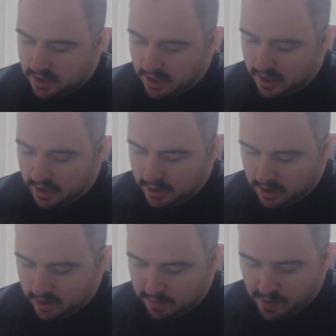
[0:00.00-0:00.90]
You're going
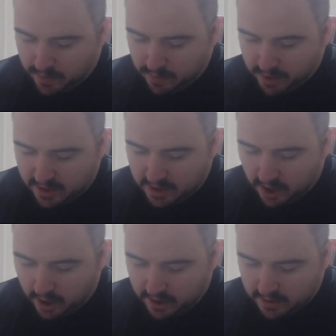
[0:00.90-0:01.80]
to be able to play
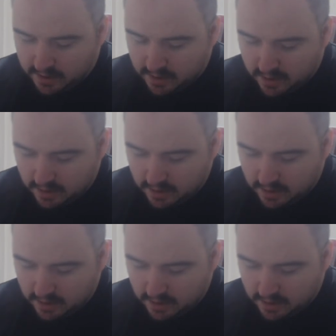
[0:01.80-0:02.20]
darts.